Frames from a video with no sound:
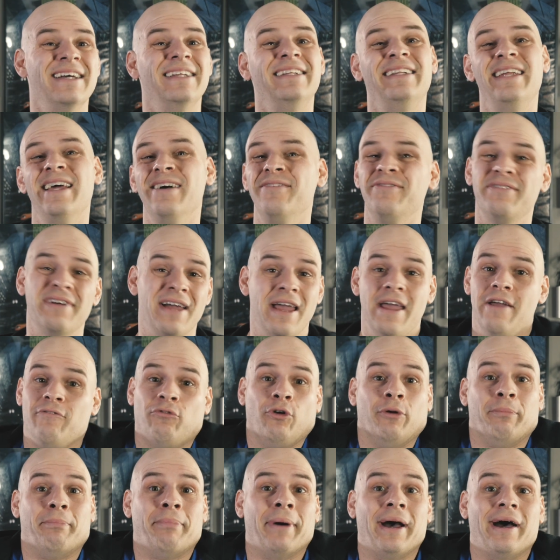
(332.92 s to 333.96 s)
now
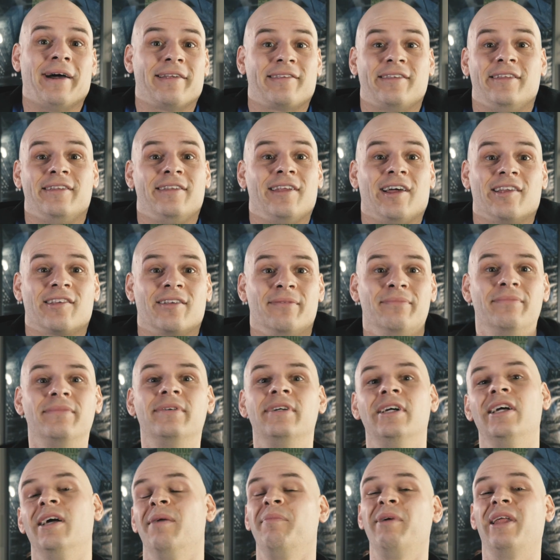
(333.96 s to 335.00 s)
every bastard doesn't.
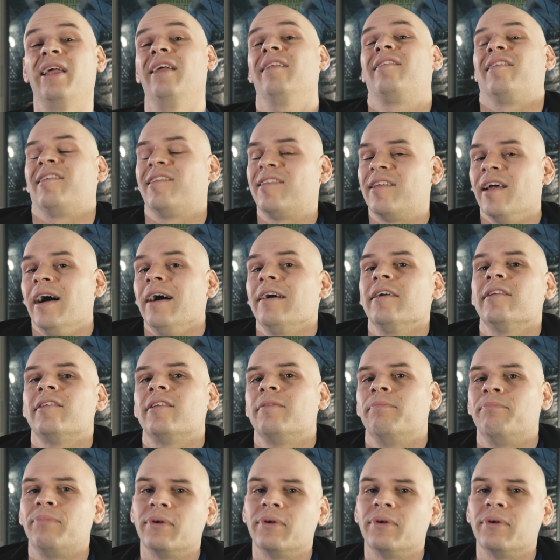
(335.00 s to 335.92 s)
I mean, it sucks,